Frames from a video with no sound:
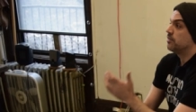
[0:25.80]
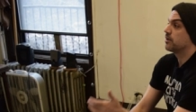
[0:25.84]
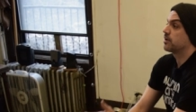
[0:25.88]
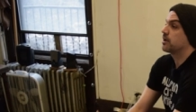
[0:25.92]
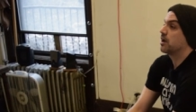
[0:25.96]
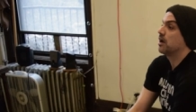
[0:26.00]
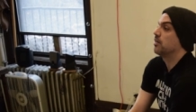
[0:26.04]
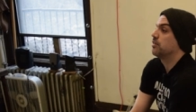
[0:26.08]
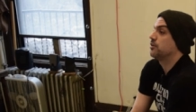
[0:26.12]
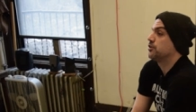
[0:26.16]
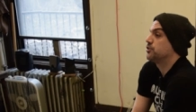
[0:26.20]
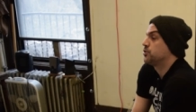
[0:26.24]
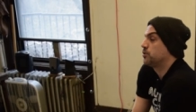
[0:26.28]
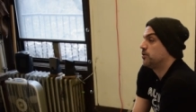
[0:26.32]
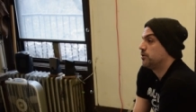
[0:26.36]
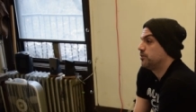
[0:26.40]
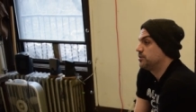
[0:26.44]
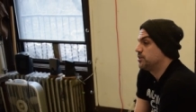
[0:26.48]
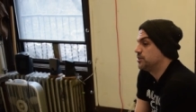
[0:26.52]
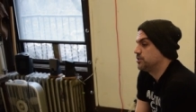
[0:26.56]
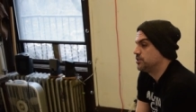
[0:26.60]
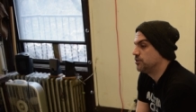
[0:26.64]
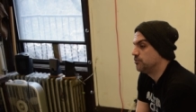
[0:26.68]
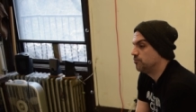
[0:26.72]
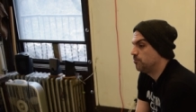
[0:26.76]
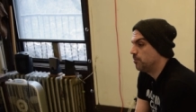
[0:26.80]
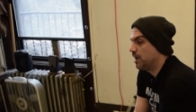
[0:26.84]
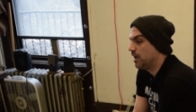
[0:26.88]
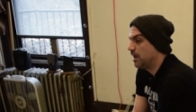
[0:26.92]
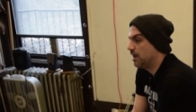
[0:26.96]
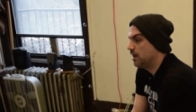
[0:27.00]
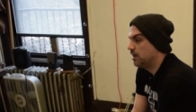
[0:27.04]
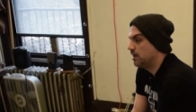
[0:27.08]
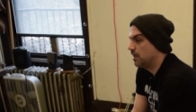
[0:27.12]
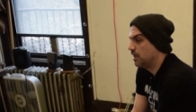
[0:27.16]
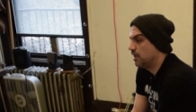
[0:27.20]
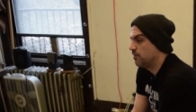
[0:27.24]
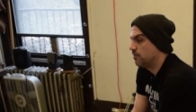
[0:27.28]
the color choices you've
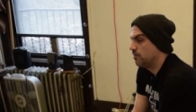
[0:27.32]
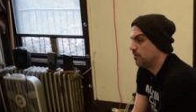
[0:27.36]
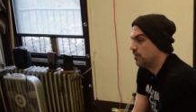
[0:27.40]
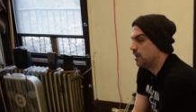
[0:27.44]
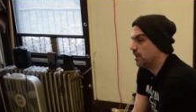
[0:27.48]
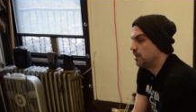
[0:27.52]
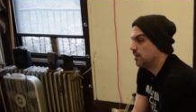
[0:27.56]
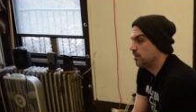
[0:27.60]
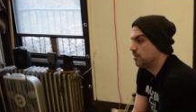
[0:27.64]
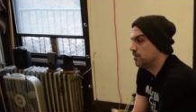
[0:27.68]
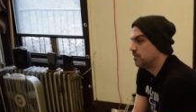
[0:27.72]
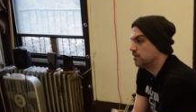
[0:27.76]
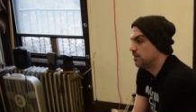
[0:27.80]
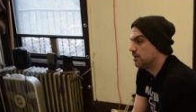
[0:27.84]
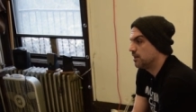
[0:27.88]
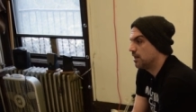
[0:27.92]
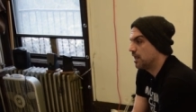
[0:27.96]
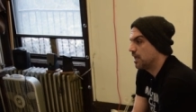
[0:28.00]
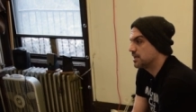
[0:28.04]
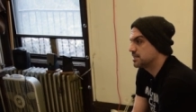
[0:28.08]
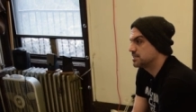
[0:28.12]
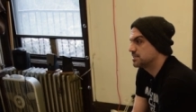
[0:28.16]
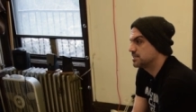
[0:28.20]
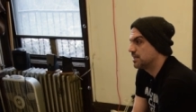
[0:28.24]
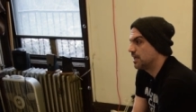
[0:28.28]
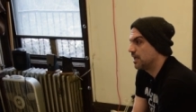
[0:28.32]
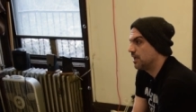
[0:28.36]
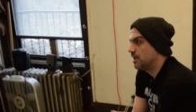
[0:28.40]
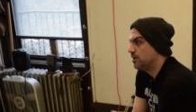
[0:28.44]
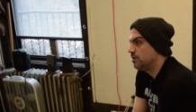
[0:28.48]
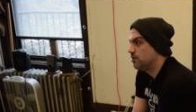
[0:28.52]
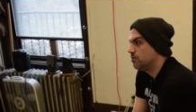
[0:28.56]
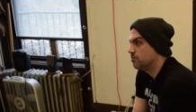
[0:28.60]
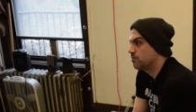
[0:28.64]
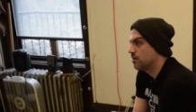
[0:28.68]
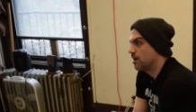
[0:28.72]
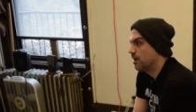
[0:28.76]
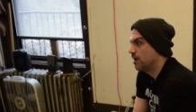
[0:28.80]
made. And then the next day
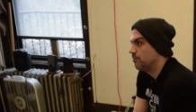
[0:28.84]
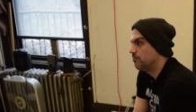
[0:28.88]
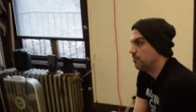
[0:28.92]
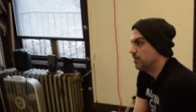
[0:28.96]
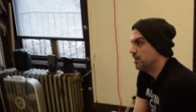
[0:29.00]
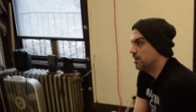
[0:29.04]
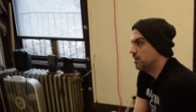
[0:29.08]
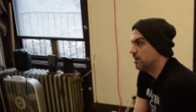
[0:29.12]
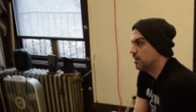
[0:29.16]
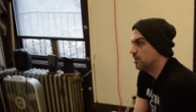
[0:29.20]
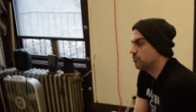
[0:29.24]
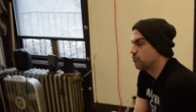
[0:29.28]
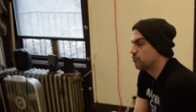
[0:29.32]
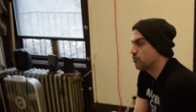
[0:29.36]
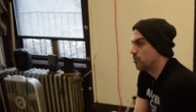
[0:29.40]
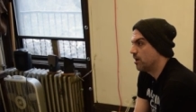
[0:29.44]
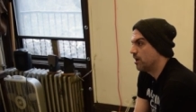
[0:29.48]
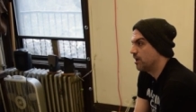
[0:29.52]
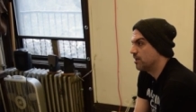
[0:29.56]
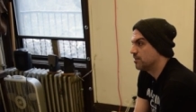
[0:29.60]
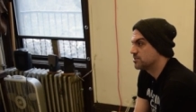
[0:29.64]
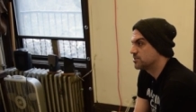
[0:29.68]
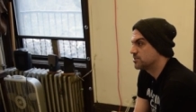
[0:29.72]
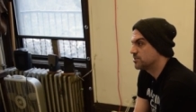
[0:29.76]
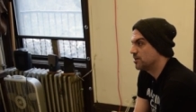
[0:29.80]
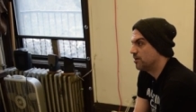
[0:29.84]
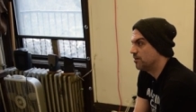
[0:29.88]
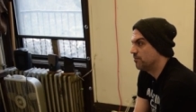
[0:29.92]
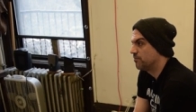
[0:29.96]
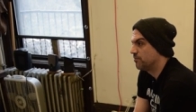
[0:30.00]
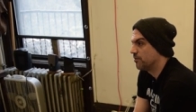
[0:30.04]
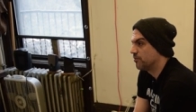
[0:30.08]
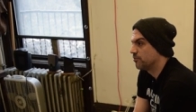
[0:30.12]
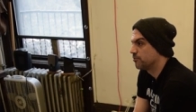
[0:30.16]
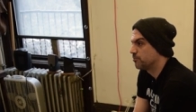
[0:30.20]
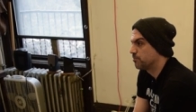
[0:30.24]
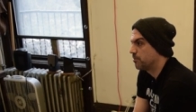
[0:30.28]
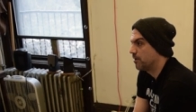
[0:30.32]
you come in and try and
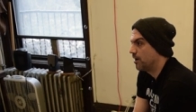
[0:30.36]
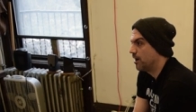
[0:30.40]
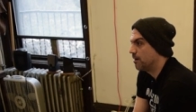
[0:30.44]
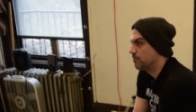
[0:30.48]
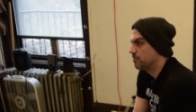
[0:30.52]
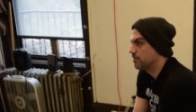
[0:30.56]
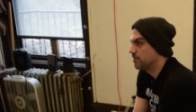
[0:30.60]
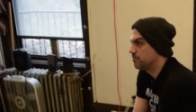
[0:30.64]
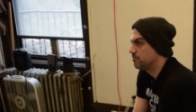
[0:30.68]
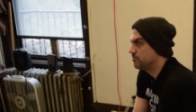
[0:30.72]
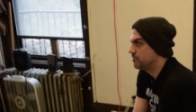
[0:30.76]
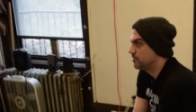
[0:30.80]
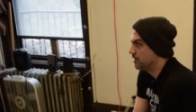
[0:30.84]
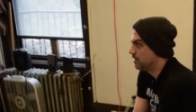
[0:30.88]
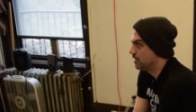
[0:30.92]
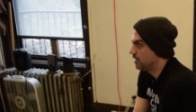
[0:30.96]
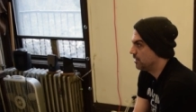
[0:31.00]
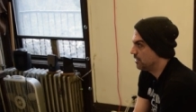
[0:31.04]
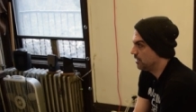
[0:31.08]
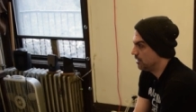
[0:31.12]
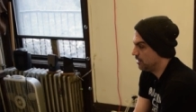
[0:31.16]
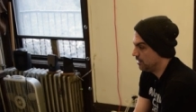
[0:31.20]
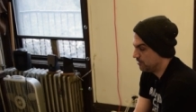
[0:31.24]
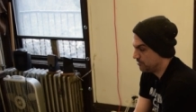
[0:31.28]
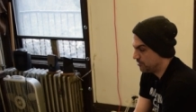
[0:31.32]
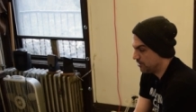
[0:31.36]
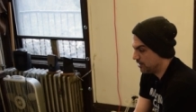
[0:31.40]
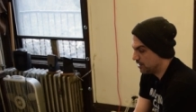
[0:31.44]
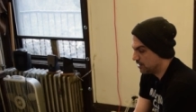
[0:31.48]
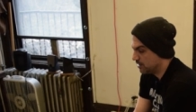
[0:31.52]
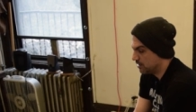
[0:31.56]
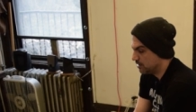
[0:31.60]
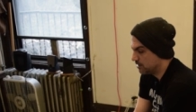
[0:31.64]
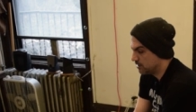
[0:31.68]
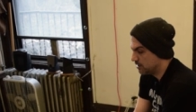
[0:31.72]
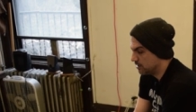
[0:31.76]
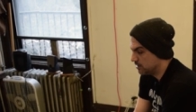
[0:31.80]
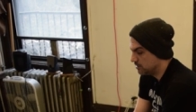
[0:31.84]
solve those problems. And it is a
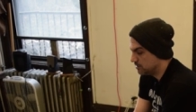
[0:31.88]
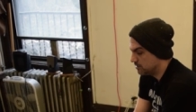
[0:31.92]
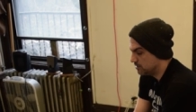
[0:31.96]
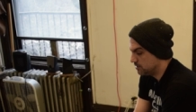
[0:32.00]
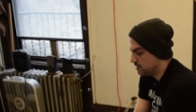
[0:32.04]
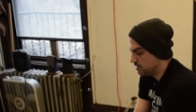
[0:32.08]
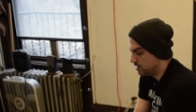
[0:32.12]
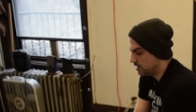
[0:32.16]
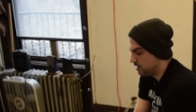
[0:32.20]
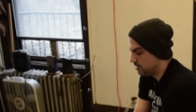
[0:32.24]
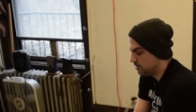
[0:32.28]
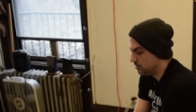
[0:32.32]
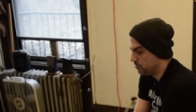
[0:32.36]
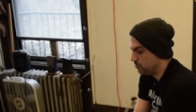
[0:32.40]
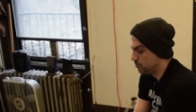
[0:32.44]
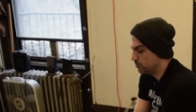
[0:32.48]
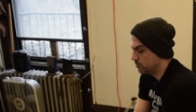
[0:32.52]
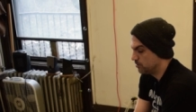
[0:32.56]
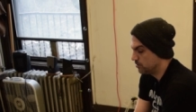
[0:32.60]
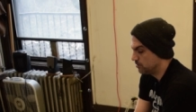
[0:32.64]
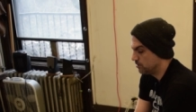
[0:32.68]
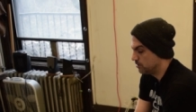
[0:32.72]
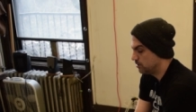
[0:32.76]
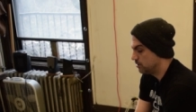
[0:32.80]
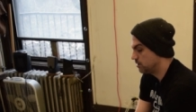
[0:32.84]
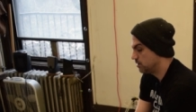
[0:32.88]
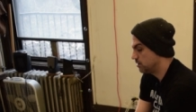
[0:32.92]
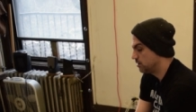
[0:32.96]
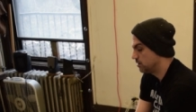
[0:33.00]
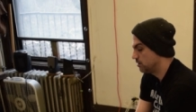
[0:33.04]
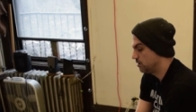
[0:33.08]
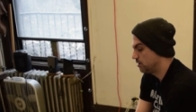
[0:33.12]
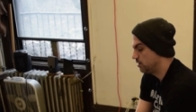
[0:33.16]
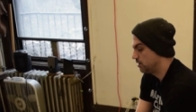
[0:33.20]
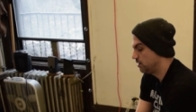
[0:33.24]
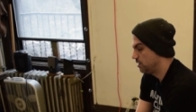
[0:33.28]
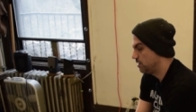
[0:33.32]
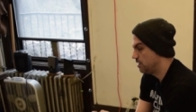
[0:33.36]
continual
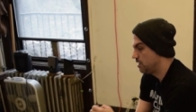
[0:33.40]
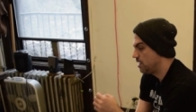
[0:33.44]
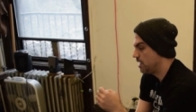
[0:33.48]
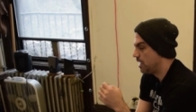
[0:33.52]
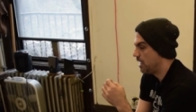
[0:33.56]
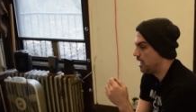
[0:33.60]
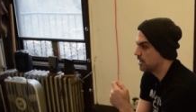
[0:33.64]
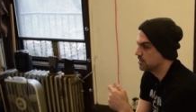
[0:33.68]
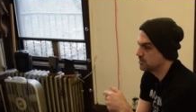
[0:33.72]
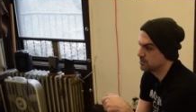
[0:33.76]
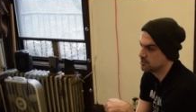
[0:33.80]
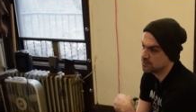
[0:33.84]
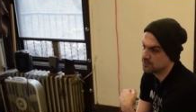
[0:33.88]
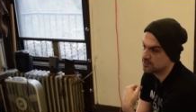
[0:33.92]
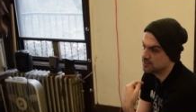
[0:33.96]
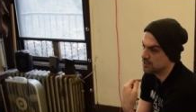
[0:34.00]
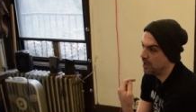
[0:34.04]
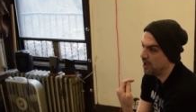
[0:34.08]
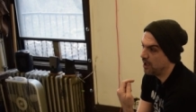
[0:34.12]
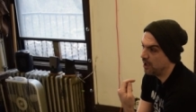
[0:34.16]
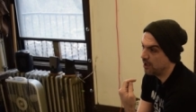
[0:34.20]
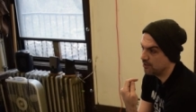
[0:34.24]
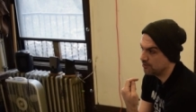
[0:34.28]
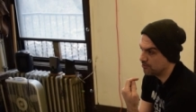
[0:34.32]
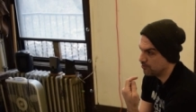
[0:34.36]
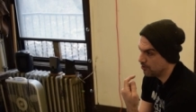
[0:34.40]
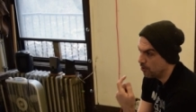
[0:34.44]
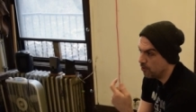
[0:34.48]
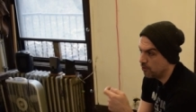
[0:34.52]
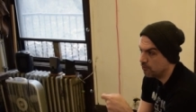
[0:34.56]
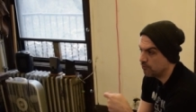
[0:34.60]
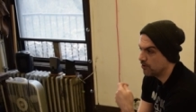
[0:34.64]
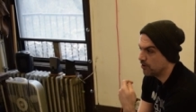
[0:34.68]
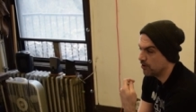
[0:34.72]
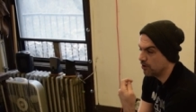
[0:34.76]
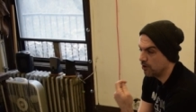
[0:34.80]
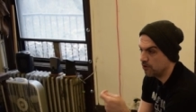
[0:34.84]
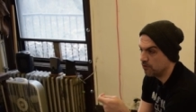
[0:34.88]
exercise
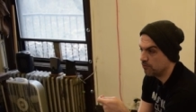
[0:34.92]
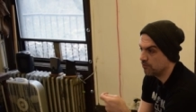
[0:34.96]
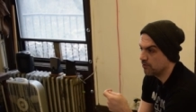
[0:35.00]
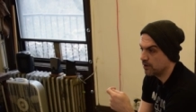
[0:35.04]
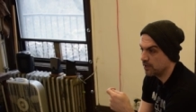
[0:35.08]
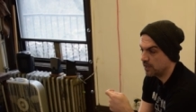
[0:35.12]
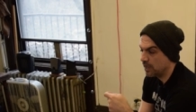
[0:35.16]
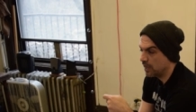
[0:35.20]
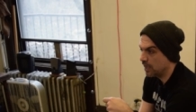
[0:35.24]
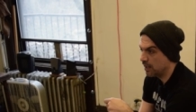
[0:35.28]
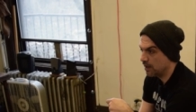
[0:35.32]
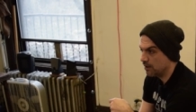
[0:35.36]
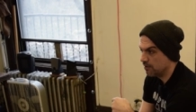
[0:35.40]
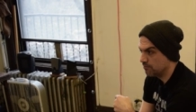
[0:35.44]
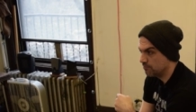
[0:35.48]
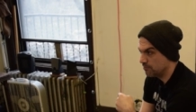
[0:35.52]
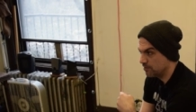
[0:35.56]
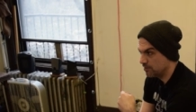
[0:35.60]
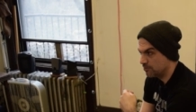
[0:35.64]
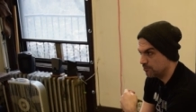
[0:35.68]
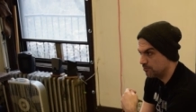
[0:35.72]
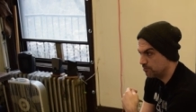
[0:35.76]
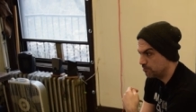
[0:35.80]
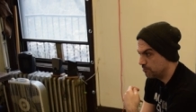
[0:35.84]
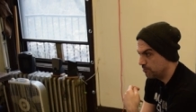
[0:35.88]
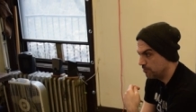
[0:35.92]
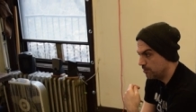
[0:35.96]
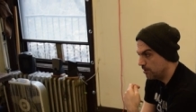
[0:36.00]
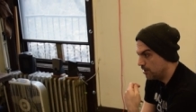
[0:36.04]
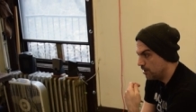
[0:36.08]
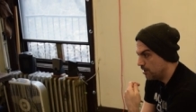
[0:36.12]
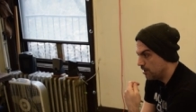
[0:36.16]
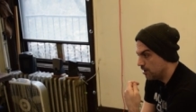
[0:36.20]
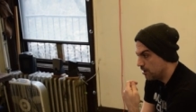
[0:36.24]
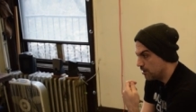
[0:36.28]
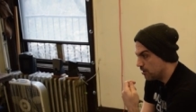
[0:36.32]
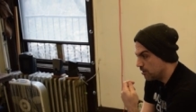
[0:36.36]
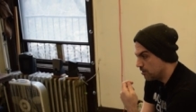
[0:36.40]
over and over again of this
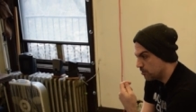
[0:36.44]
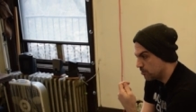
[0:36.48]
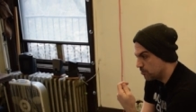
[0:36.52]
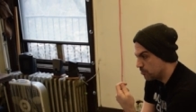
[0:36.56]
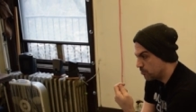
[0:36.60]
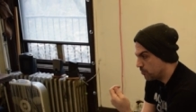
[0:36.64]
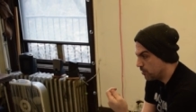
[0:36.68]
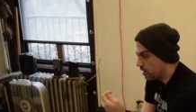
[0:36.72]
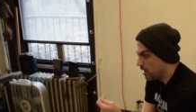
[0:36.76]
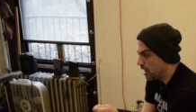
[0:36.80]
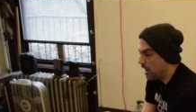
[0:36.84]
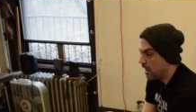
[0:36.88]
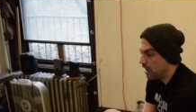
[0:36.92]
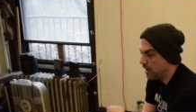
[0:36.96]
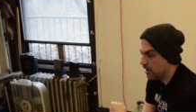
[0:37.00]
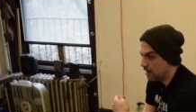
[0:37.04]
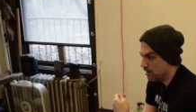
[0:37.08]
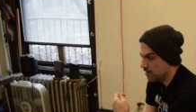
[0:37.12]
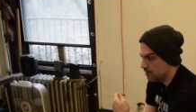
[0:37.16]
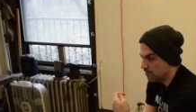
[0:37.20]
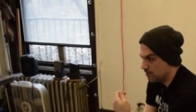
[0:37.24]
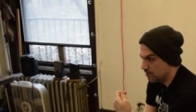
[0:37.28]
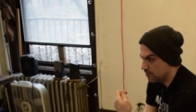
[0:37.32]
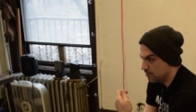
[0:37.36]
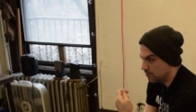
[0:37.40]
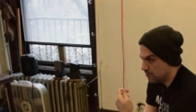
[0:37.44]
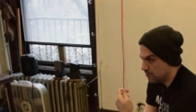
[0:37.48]
creating and